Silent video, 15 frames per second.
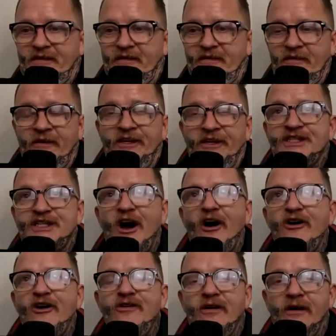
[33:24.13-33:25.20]

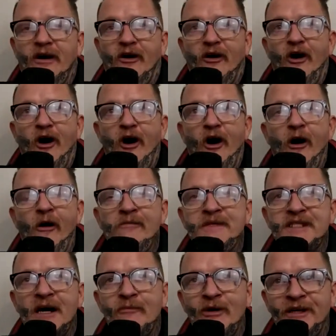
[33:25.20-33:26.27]
So, I'm
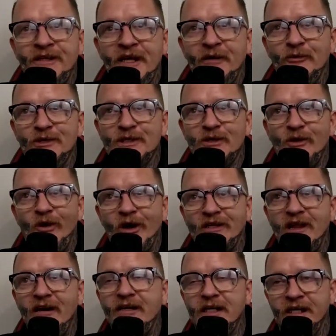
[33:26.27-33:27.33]
someone that was like
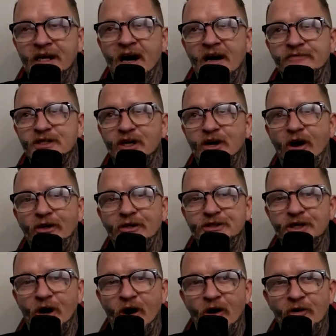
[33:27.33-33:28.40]
lucky enough to go to
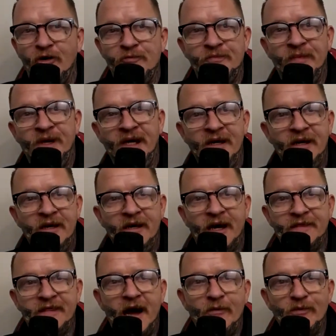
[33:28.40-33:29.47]
Dome, and
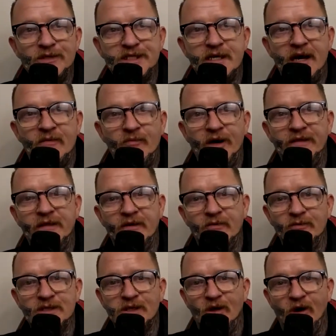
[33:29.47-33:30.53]
that was someone that
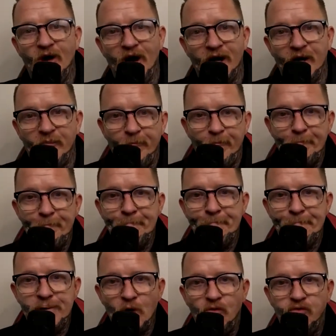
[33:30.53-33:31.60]
was like,
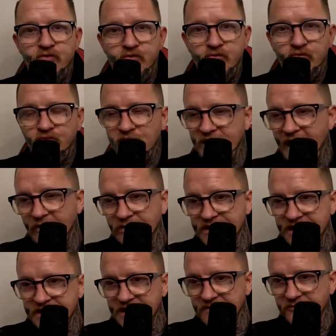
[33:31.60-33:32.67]
that was a
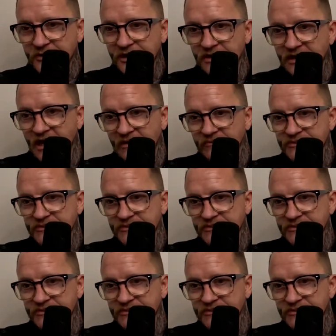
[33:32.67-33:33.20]
different club.